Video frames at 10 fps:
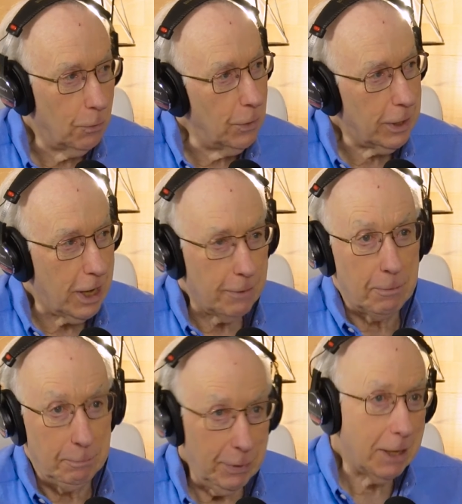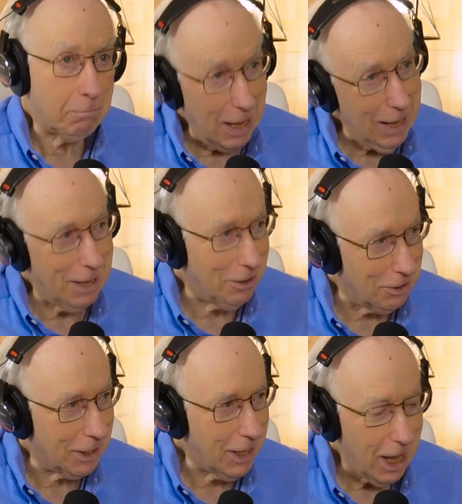we can have a big band
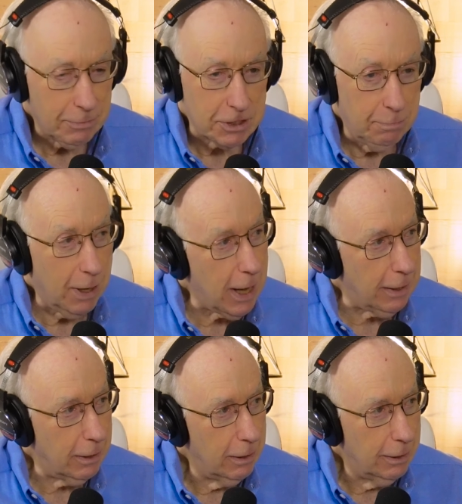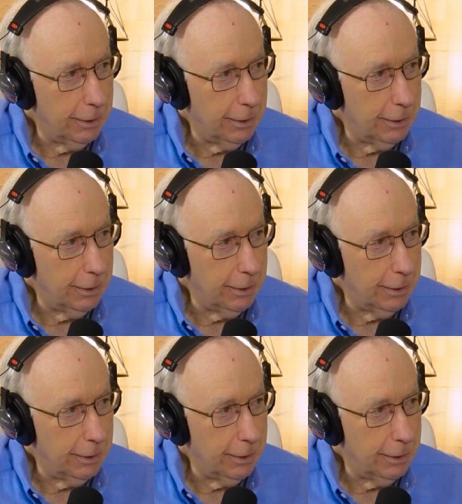on the campus, but